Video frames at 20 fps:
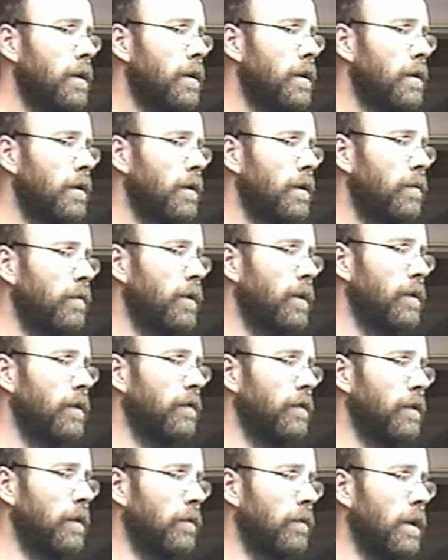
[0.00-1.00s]
Did at the
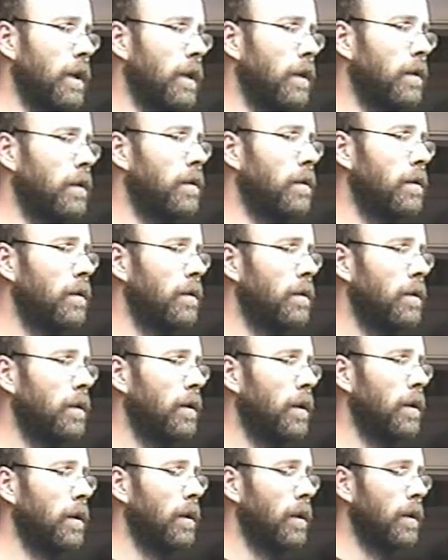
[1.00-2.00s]
computer for a while.
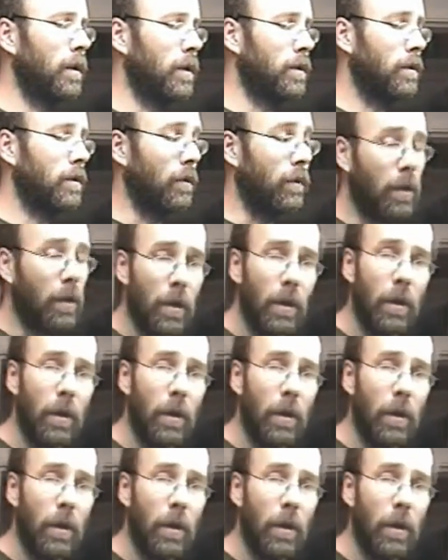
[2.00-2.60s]
So,